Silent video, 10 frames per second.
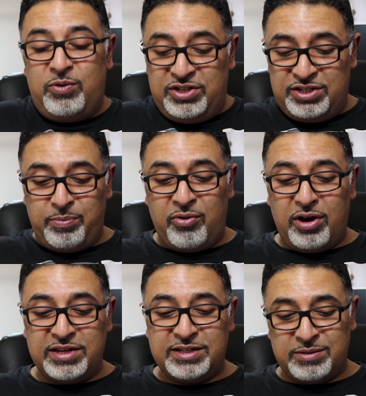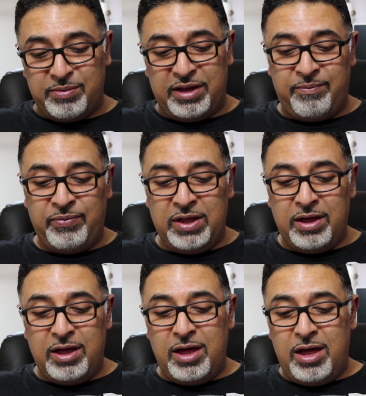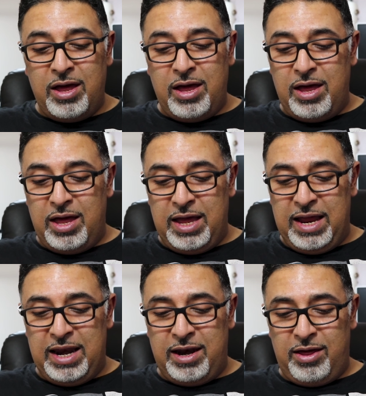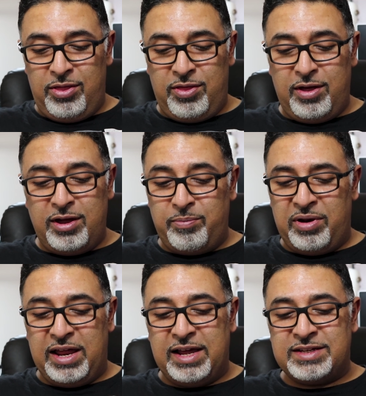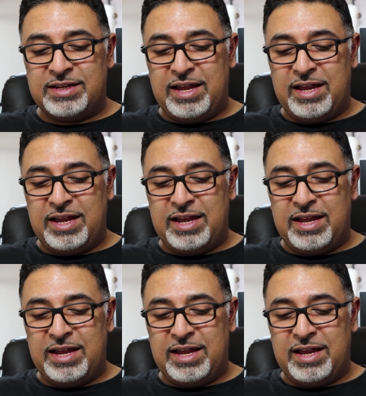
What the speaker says: which surprises me. In third place,